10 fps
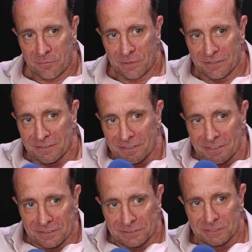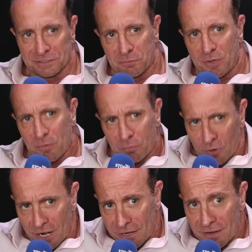I mean, does the Pope
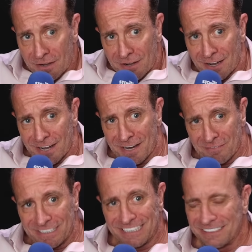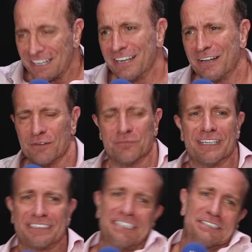pray? No,
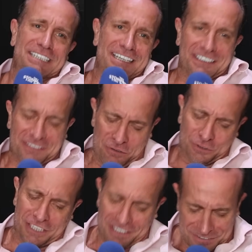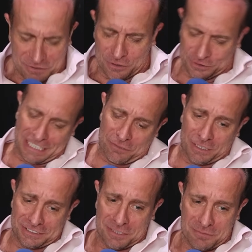but seriously, ask that
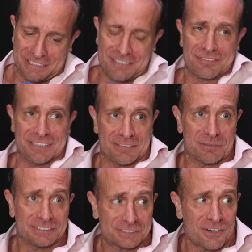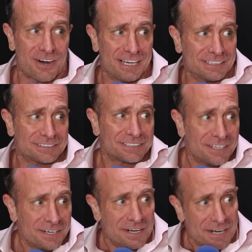question a bit differently. I mean, Sky is,
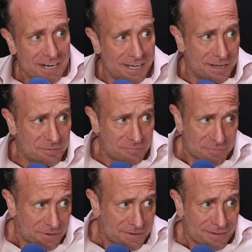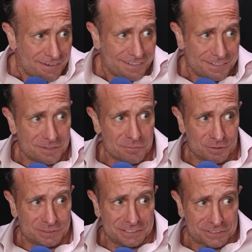the
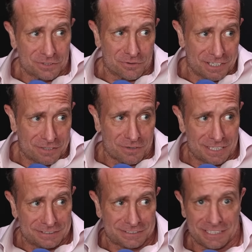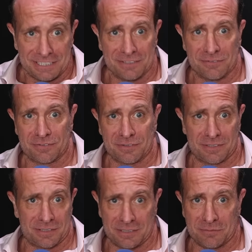most historic great seat of
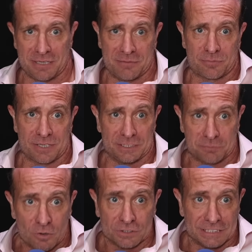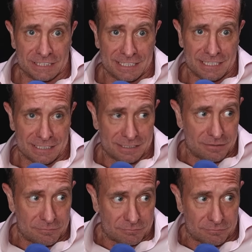in British boxing.
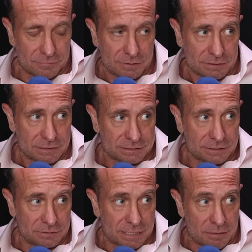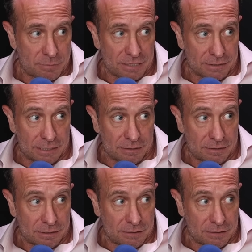Yeah, there's no doubt about that.